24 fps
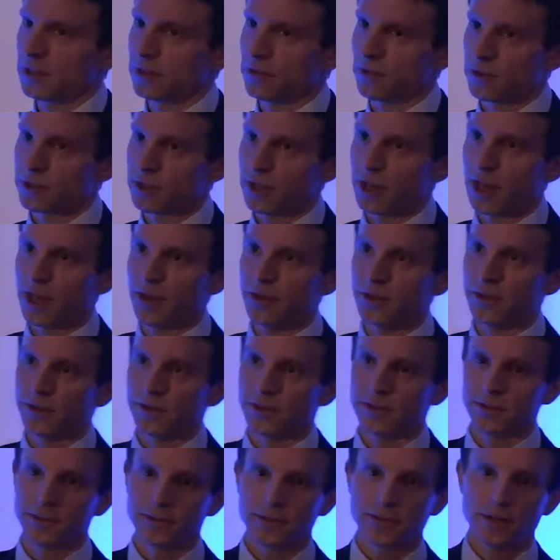across
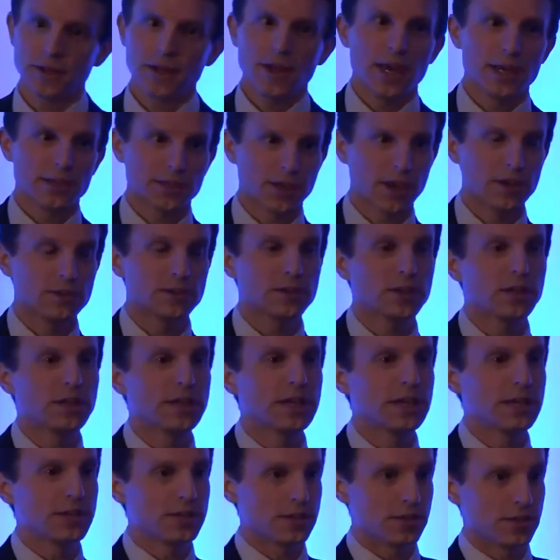London, it's going to
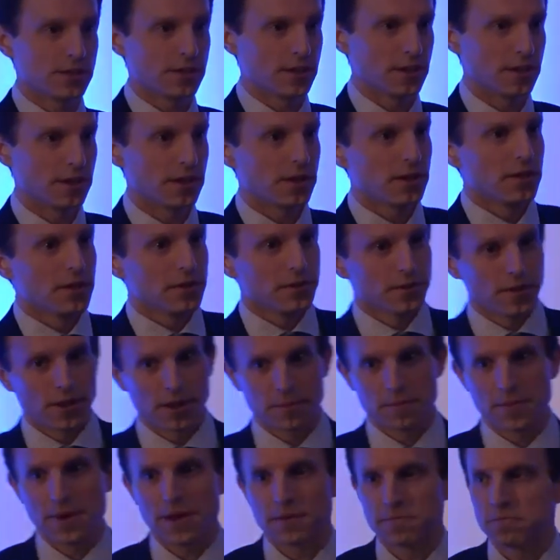lead to the
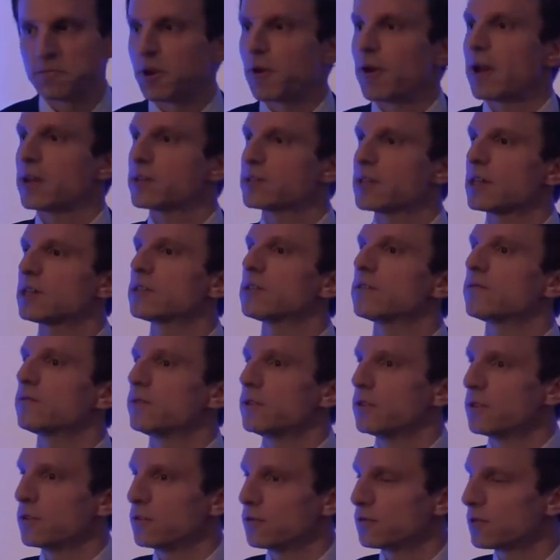a set of
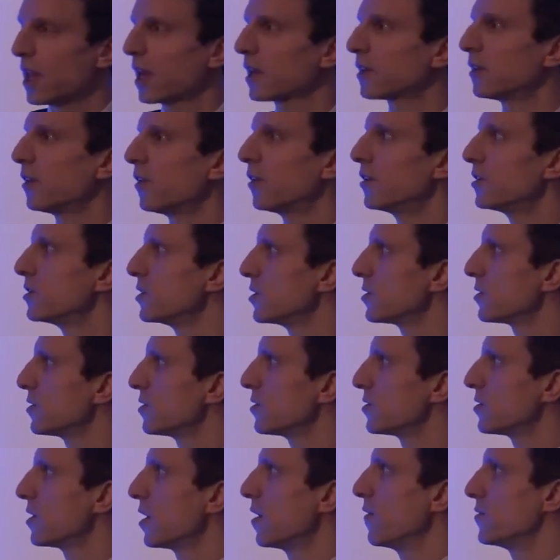new technologies
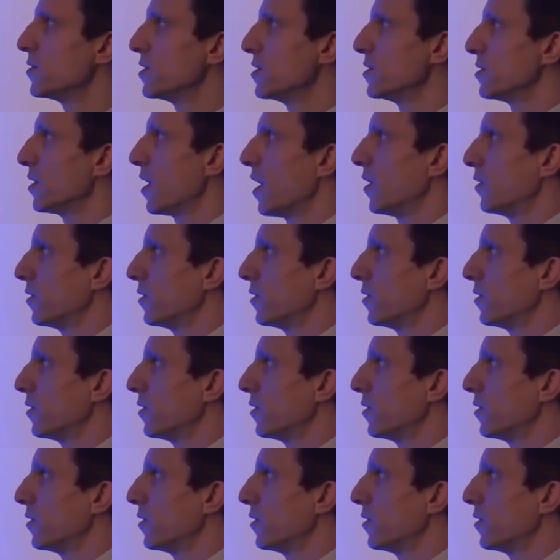and services that